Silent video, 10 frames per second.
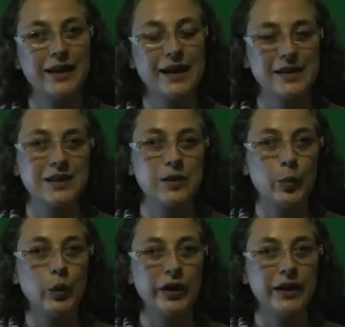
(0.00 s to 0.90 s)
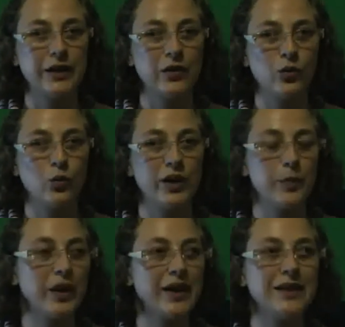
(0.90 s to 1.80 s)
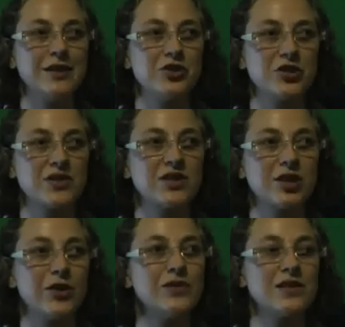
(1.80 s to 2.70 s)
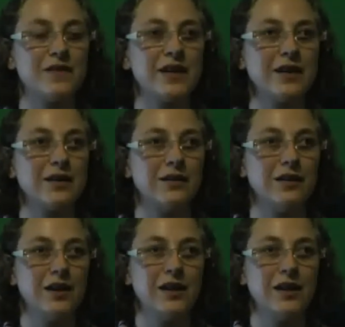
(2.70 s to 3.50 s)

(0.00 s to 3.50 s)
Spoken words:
get to the point where the pain is just so severe